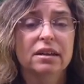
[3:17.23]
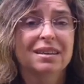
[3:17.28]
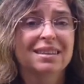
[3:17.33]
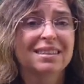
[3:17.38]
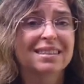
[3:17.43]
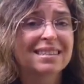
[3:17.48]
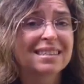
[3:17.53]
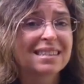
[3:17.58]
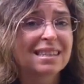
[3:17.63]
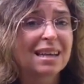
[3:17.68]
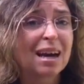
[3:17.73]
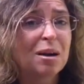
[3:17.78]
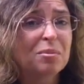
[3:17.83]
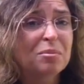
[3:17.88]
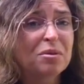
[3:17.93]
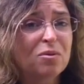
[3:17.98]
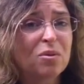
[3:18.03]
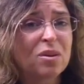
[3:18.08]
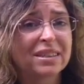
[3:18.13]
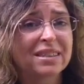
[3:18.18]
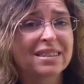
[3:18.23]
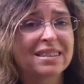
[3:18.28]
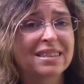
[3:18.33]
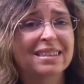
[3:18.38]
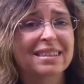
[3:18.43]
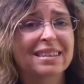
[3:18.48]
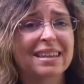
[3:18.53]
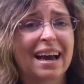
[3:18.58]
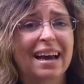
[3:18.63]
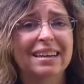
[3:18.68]
Because some of what's
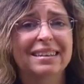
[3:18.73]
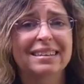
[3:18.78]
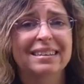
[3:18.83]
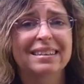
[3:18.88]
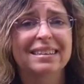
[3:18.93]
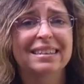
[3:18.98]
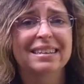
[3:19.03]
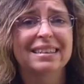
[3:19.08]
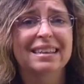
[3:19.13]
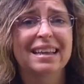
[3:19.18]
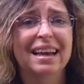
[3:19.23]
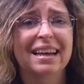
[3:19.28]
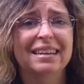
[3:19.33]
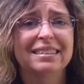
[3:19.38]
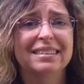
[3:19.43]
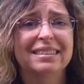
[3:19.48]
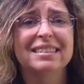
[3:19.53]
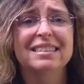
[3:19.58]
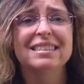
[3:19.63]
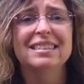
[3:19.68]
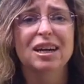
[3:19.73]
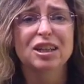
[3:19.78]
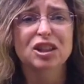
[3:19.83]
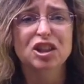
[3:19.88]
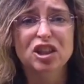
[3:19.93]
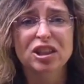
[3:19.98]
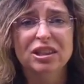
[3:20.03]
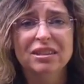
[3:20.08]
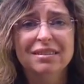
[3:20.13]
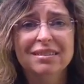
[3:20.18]
in that
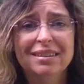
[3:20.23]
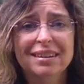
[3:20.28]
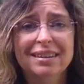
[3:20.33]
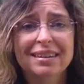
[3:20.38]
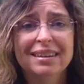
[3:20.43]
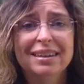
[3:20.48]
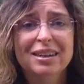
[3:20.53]
discussion